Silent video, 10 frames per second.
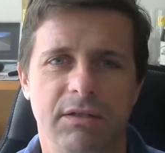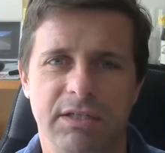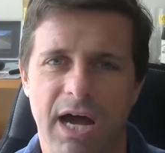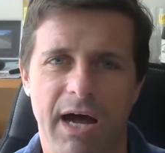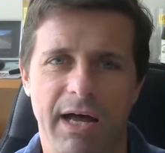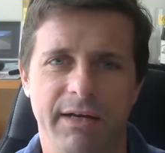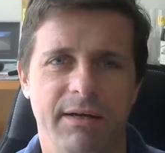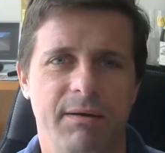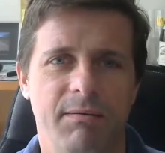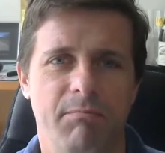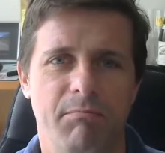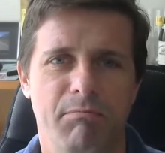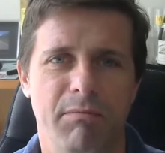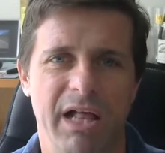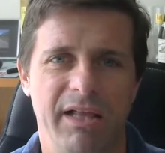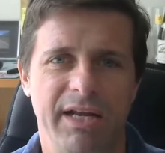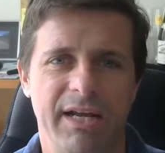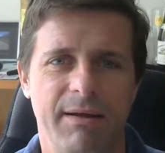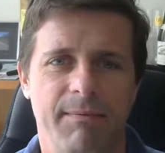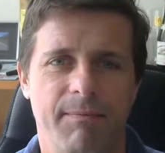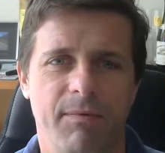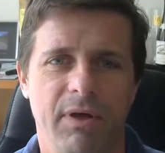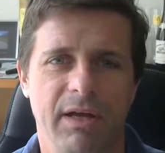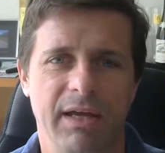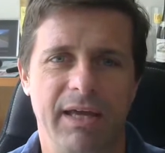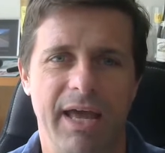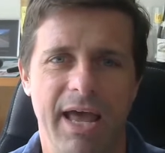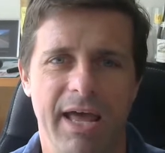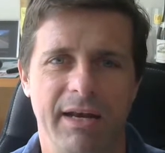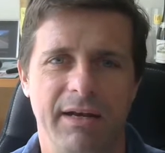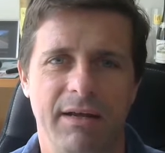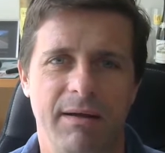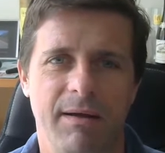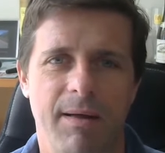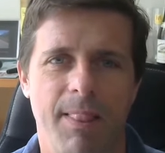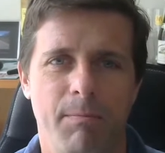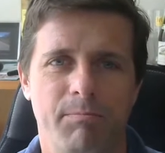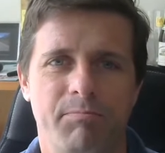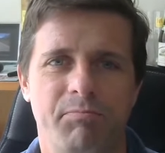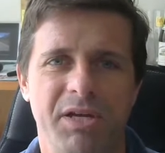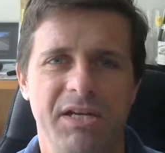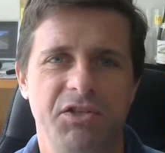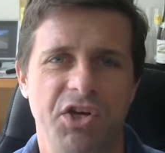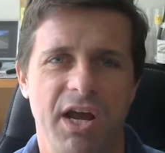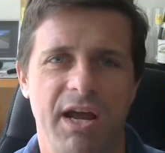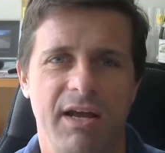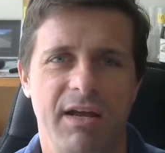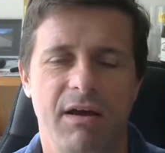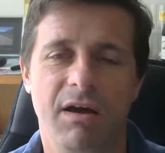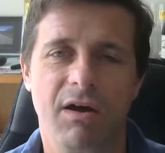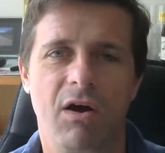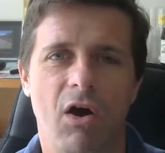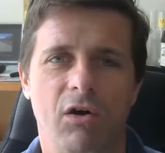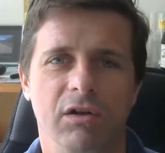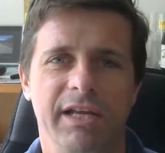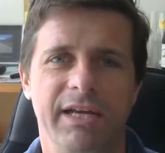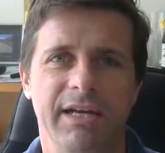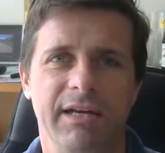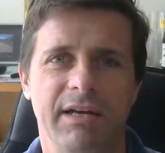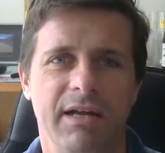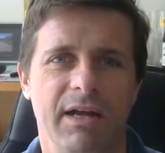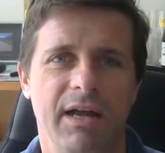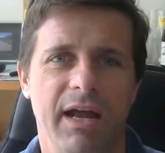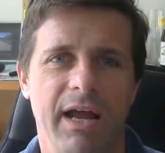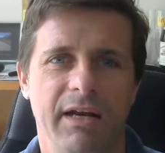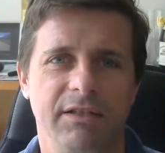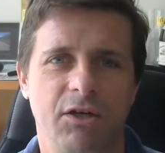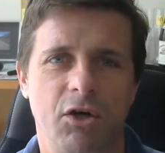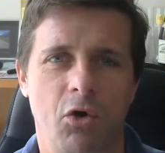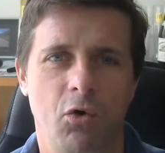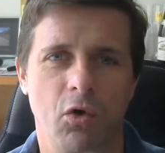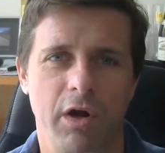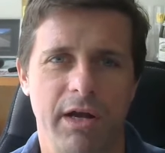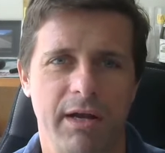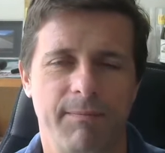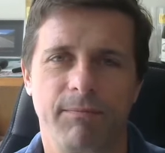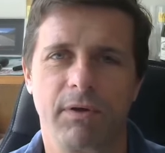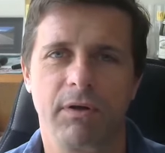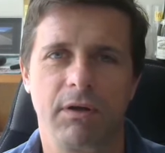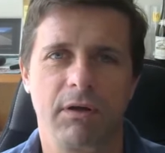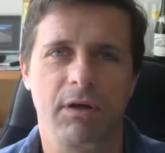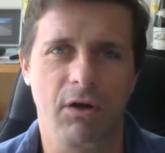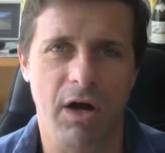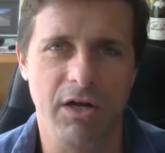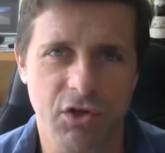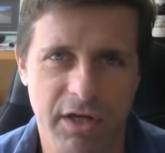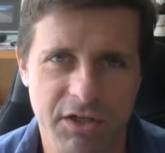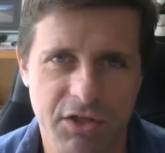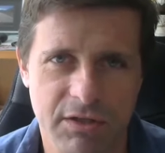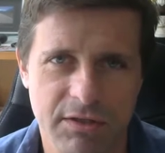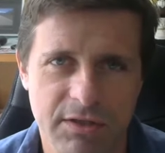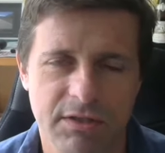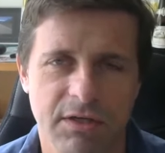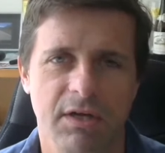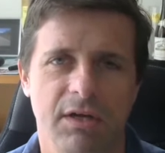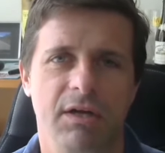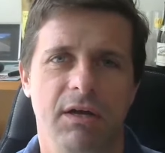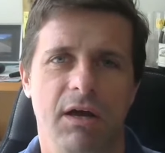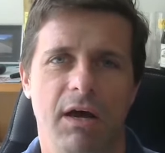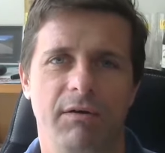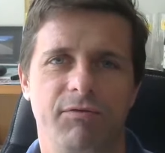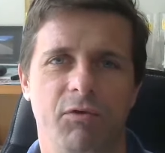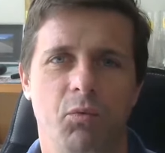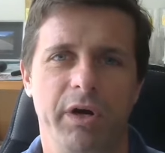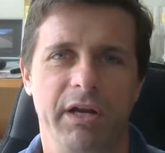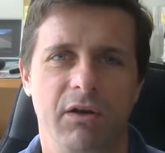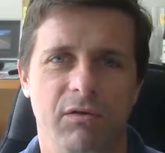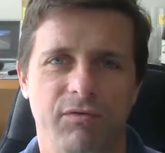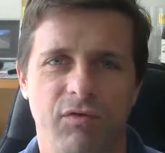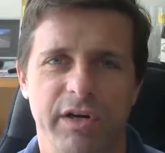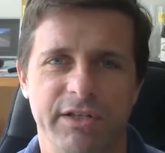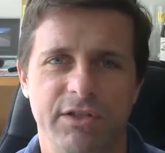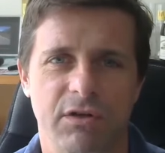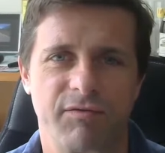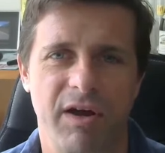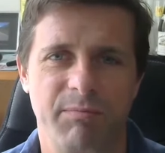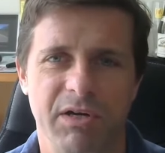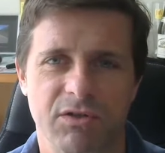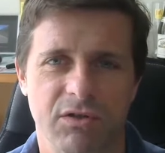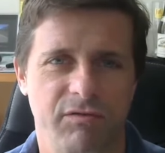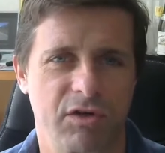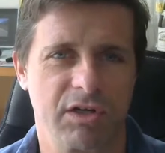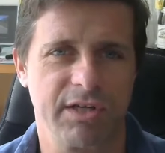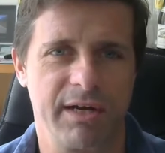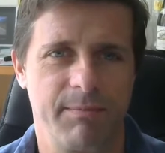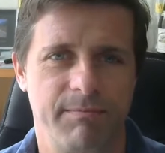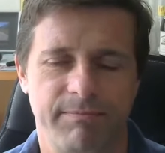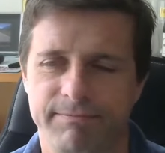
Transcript: Todd, Melanie, Ken, PJ, Arlene, and Corey. Congratulations uh, for winning your free certified beer server exam.